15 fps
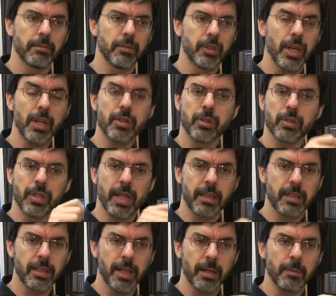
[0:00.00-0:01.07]
gestures
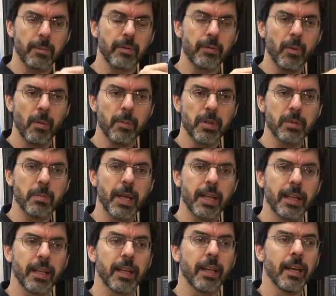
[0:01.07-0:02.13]
that a performer is
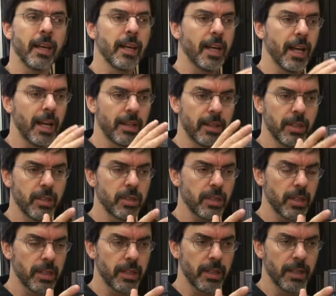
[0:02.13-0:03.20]
making, and
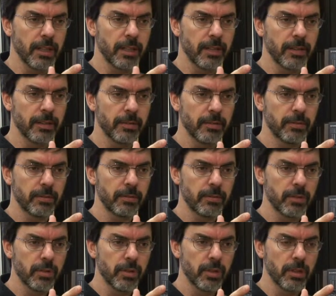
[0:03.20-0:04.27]
these
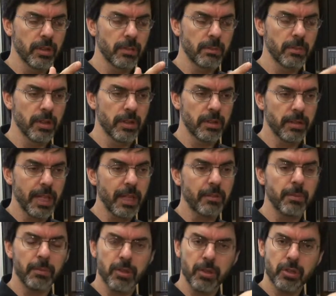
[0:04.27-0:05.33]
the data
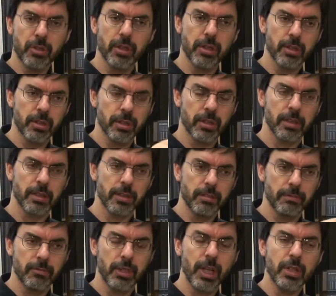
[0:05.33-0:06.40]
from these
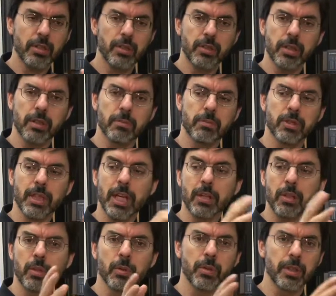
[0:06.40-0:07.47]
gestures is
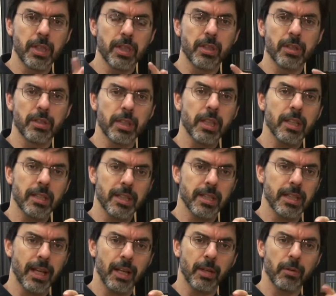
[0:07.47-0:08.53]
sent to a digital
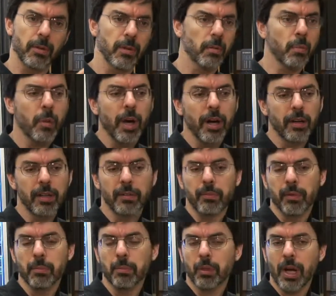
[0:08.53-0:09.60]
synthesis algorithm where
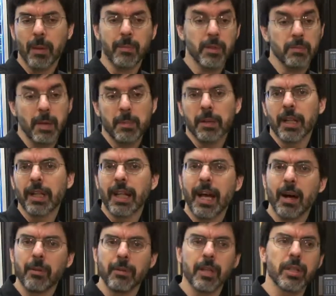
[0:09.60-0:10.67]
different parameters, maybe the
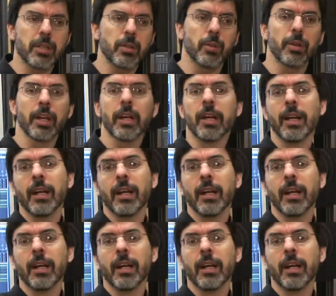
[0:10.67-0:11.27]
loudness or the